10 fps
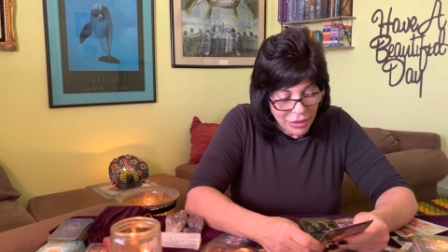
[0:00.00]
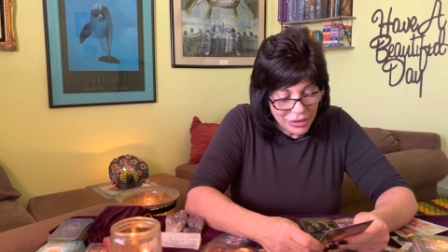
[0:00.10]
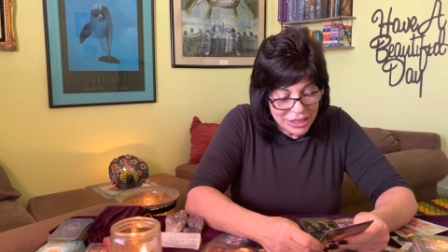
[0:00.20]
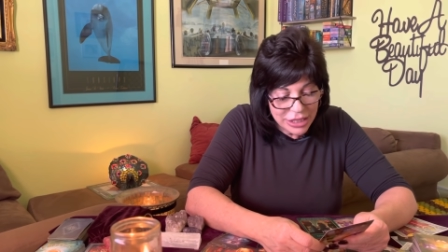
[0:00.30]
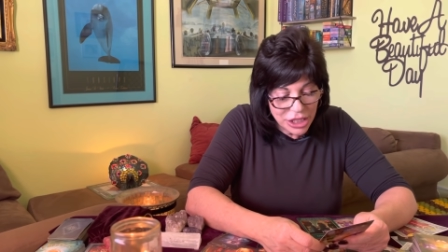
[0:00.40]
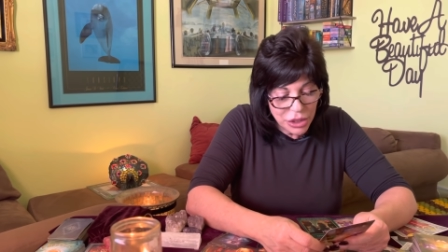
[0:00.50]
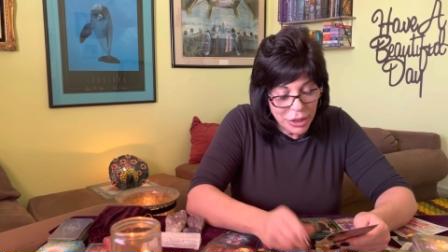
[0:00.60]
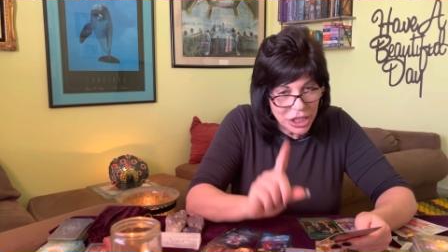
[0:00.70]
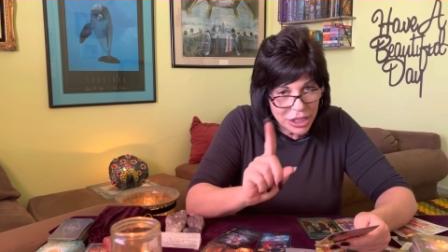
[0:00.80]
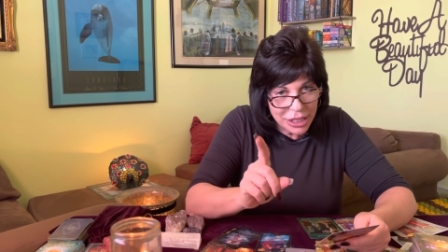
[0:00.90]
This
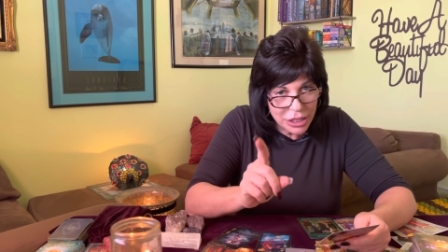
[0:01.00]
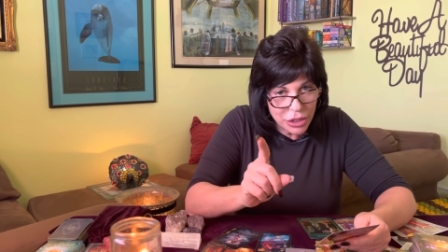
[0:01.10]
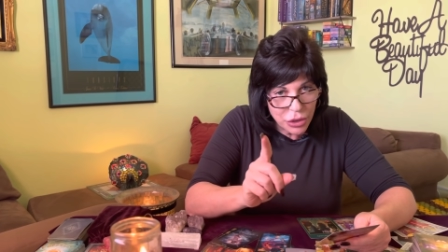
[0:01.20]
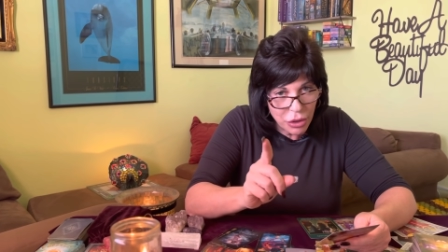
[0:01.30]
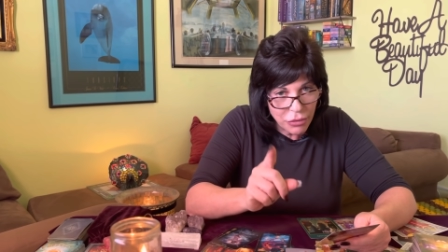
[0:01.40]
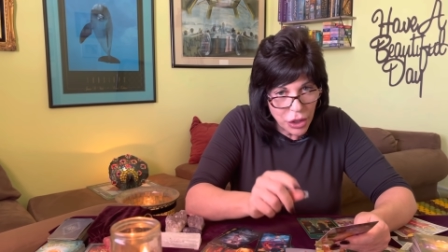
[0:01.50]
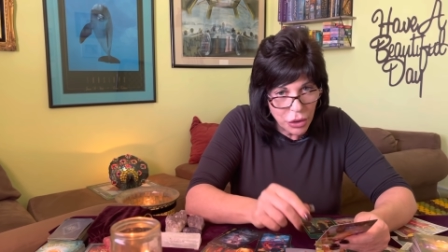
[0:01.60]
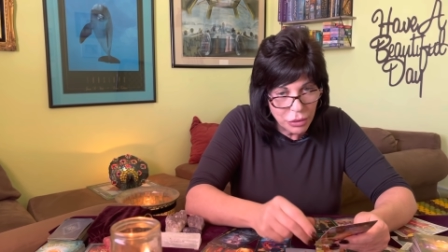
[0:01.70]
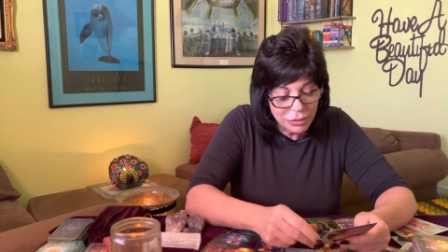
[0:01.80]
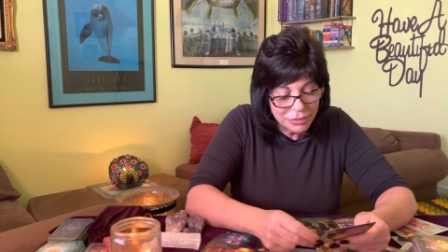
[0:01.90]
situation doesn't serve
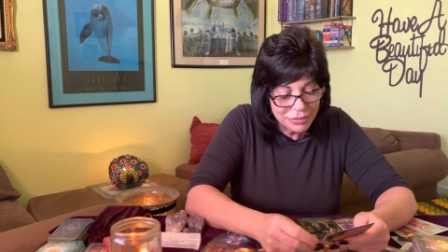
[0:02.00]
you.